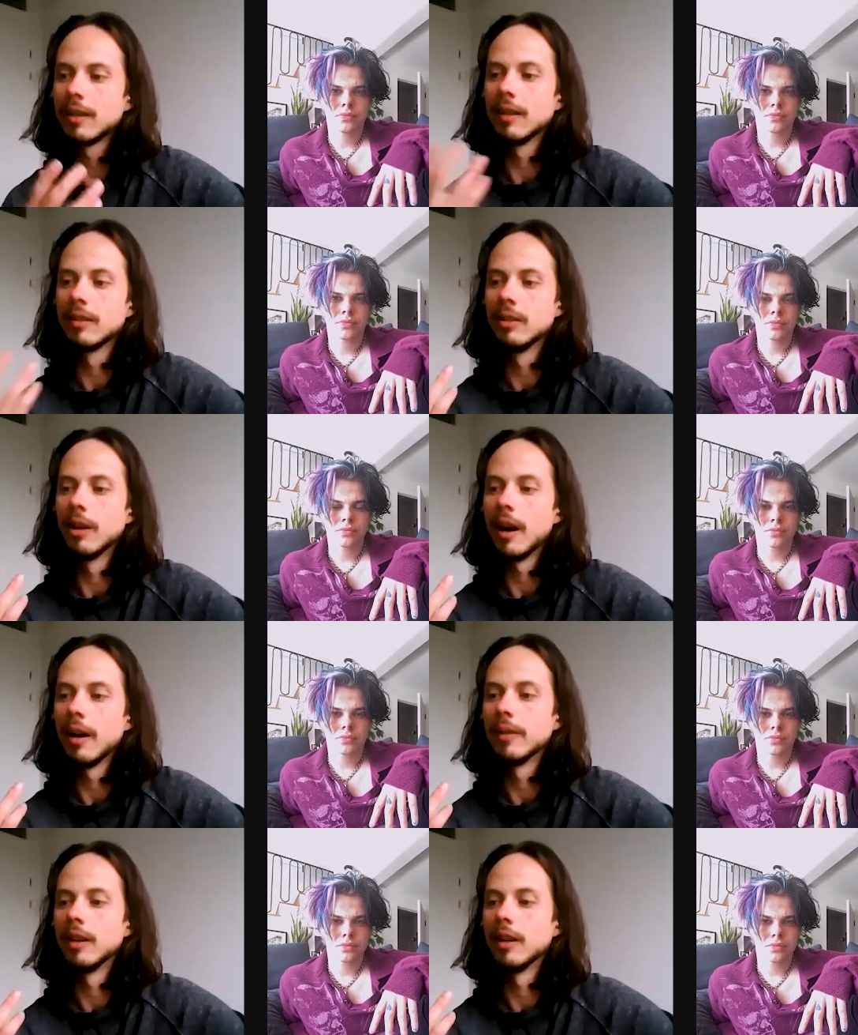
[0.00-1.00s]
Speaker 1: then to
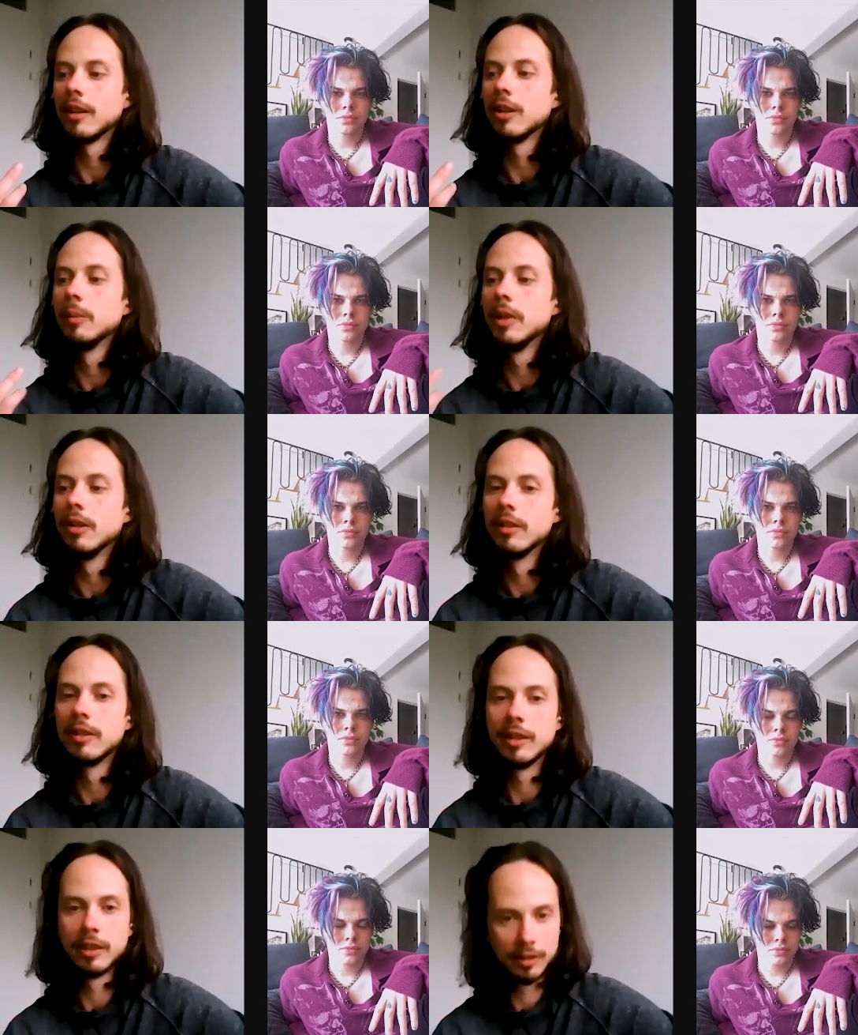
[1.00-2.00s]
have a
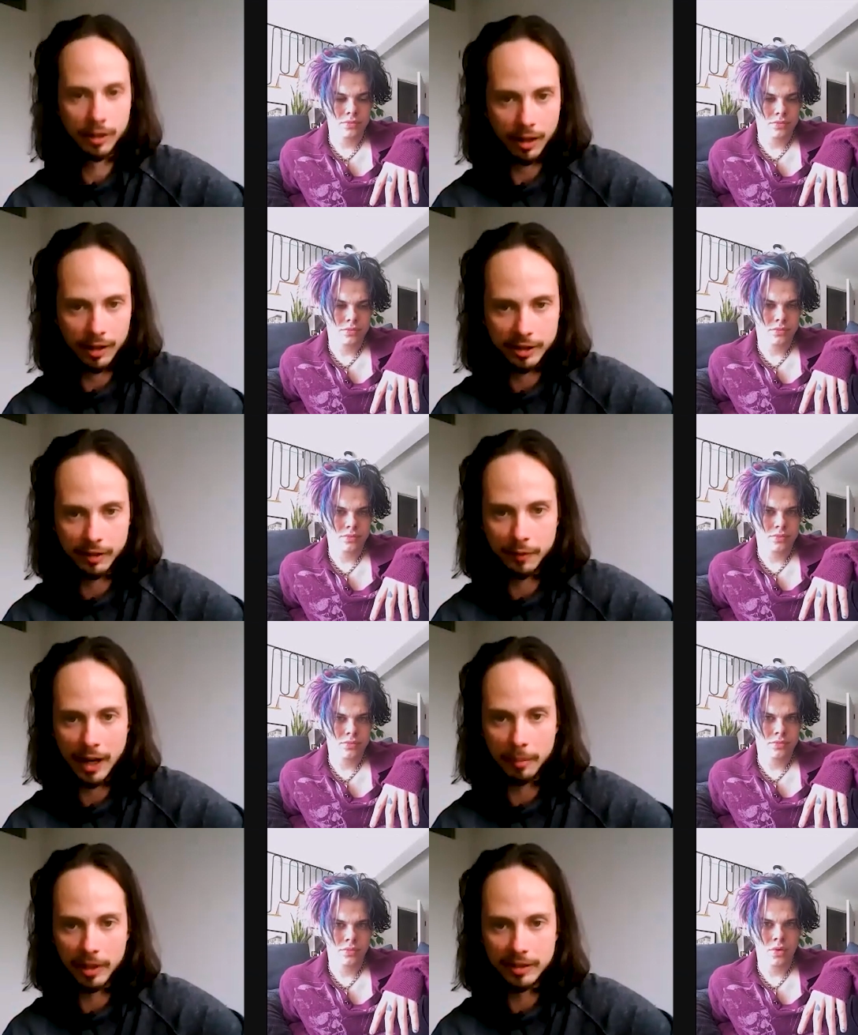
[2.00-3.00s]
community? You you call it your
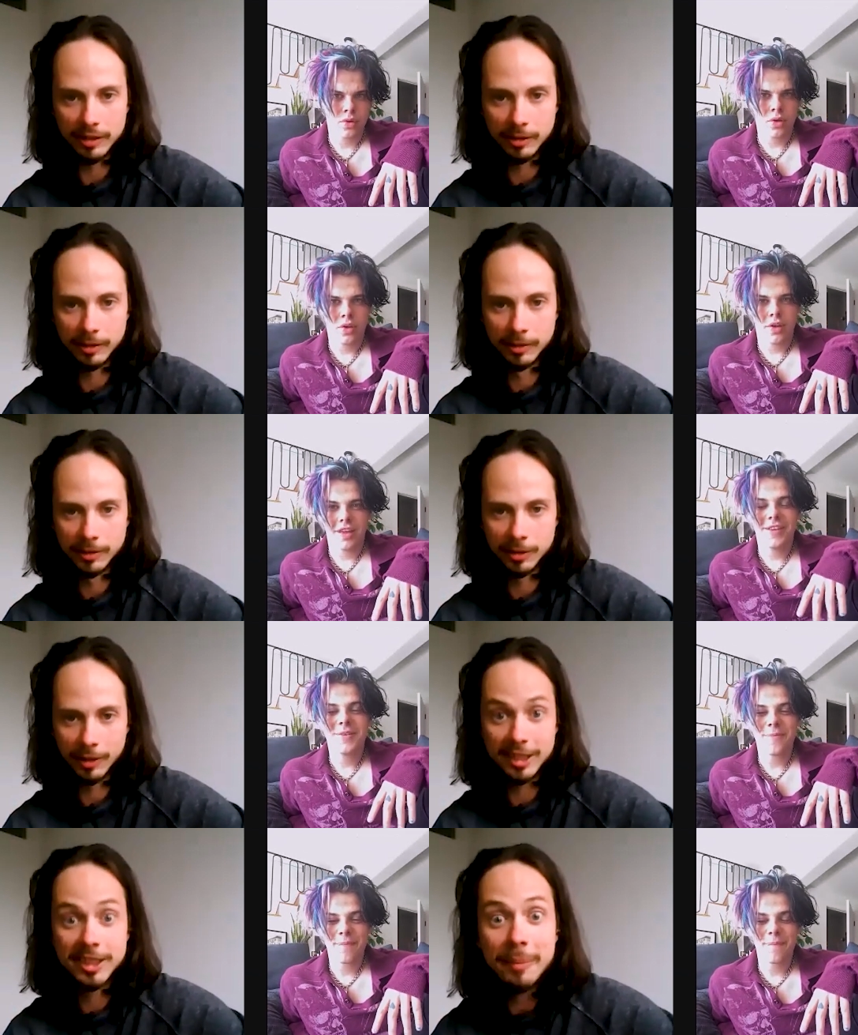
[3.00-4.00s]
family to to
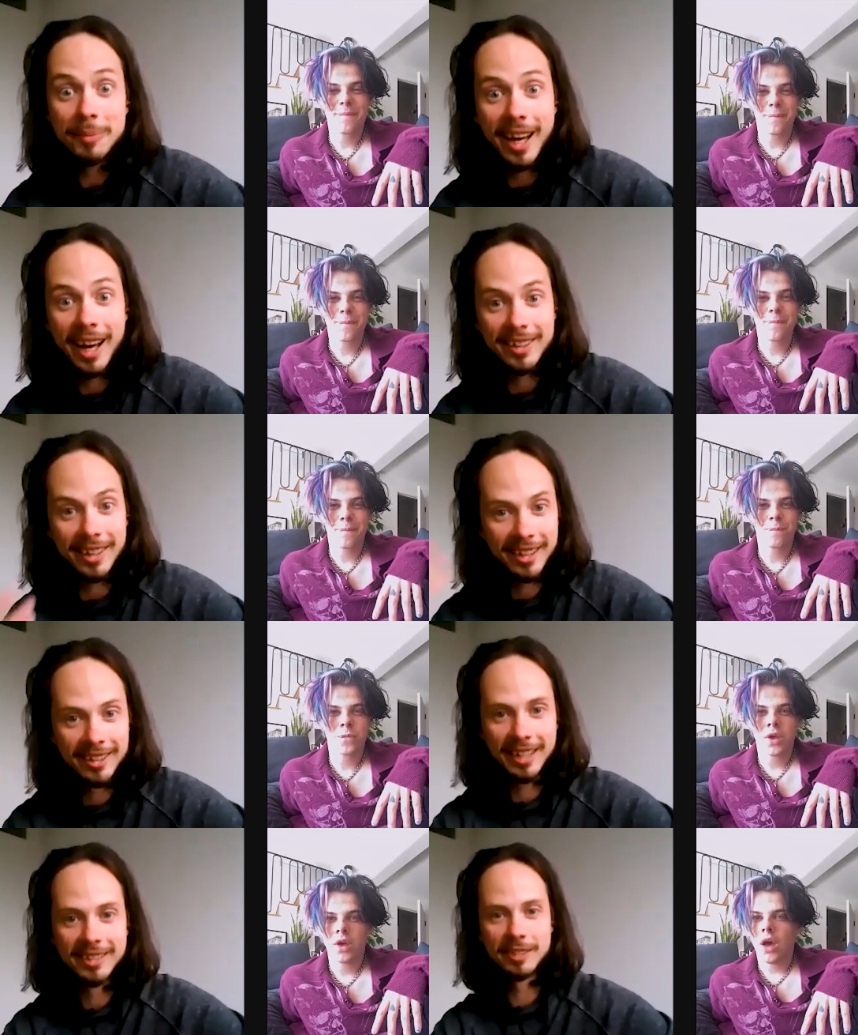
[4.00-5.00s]
Speaker 2: accept that
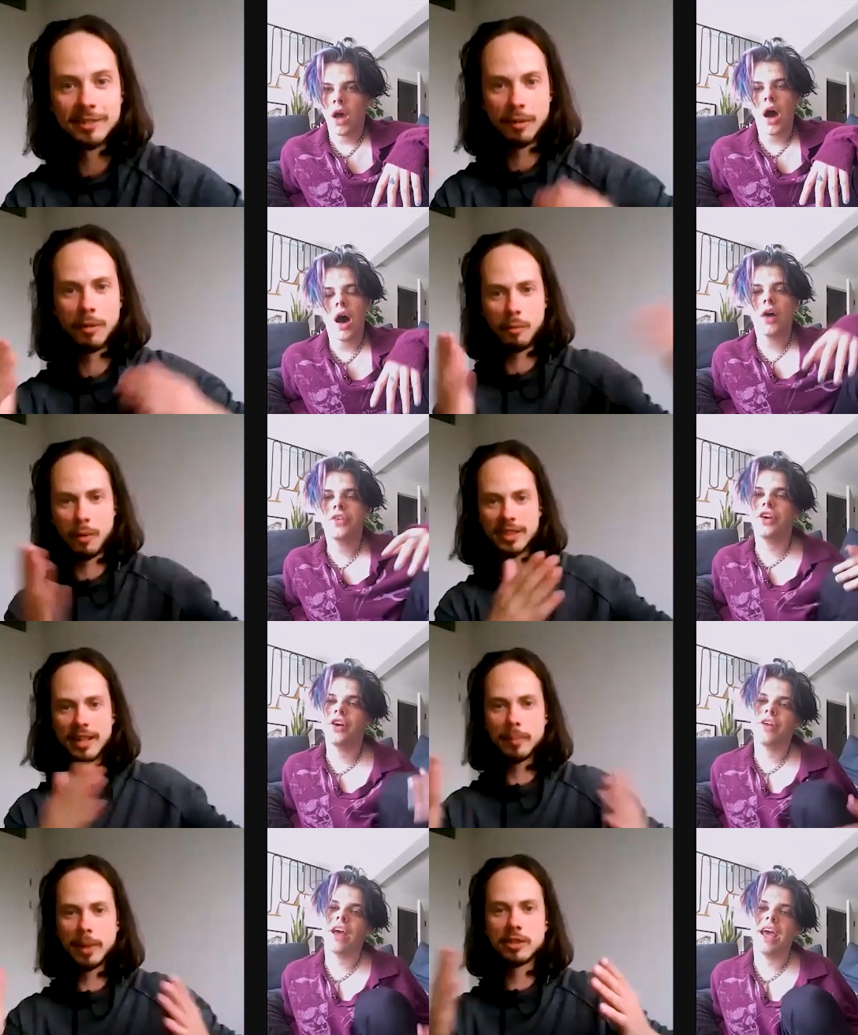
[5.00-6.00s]
and and to oh, was
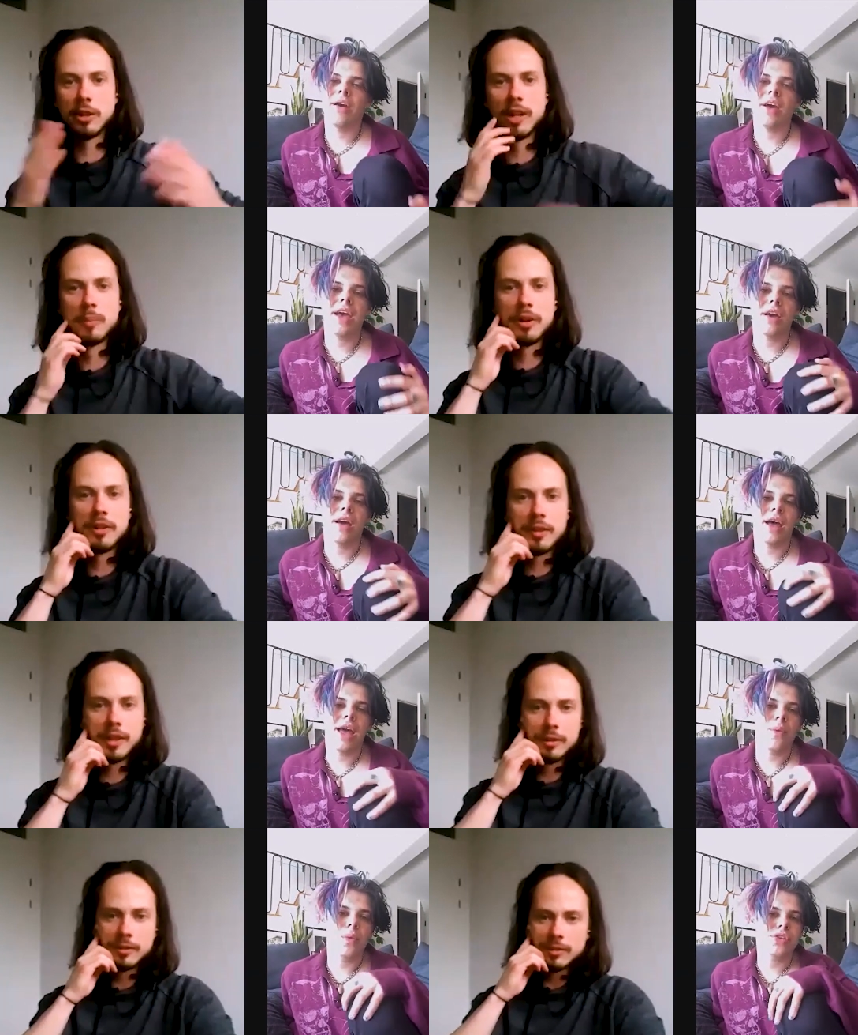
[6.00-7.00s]
dude, a big turning point for
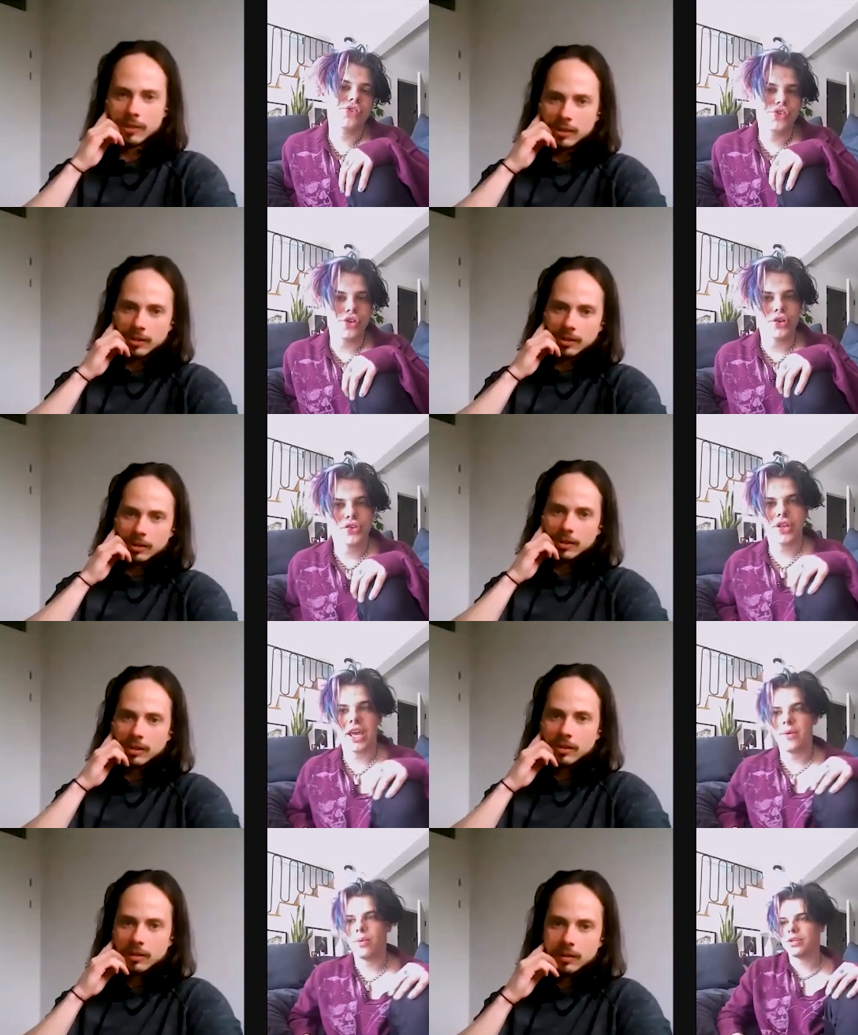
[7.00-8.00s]
you? It was just
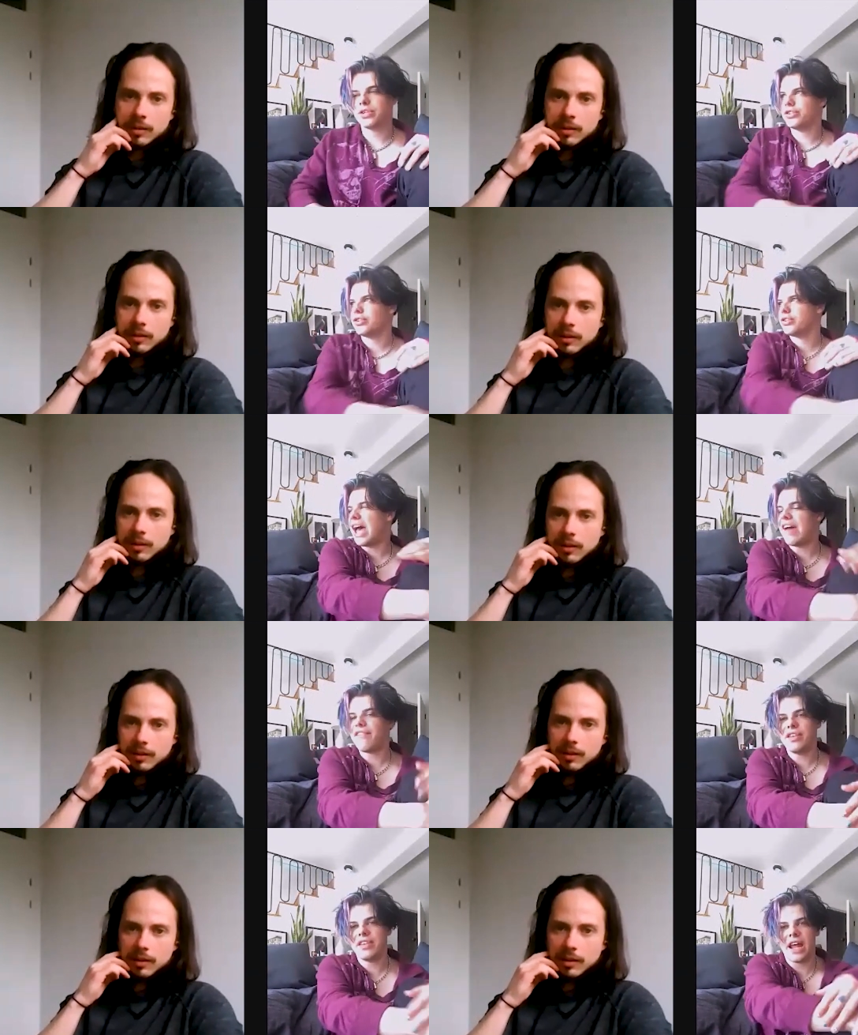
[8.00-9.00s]
it was just
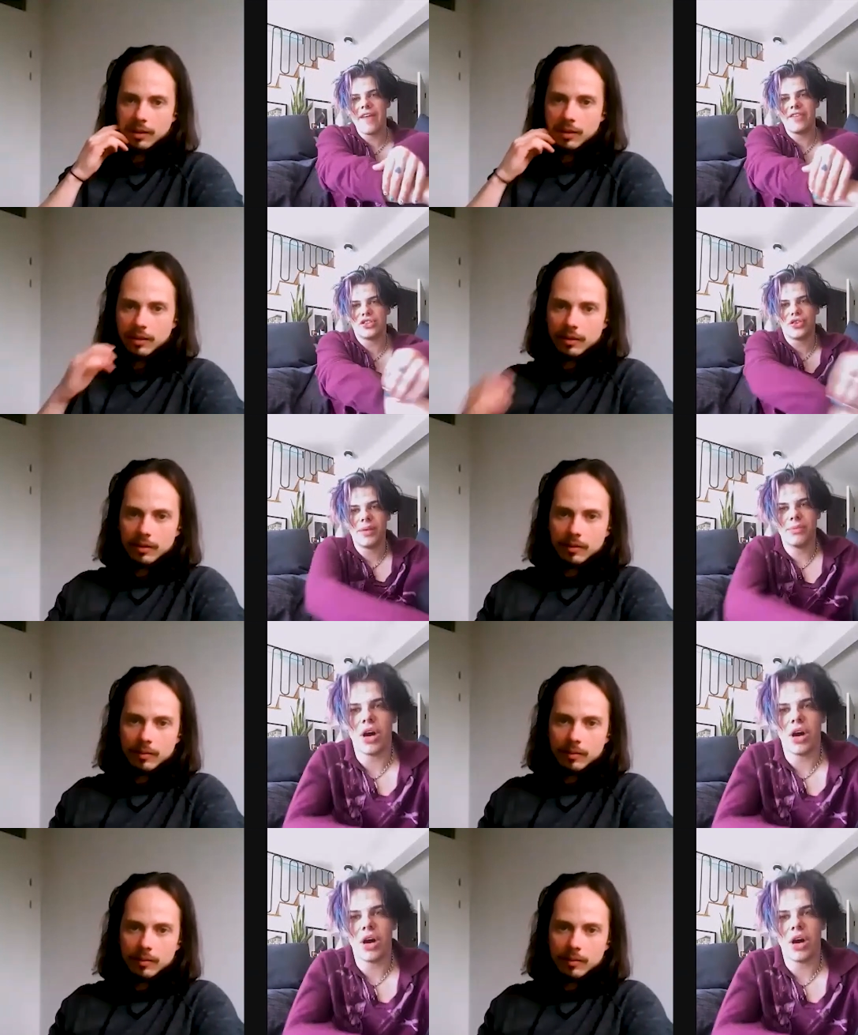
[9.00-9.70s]
everything I ever dreamed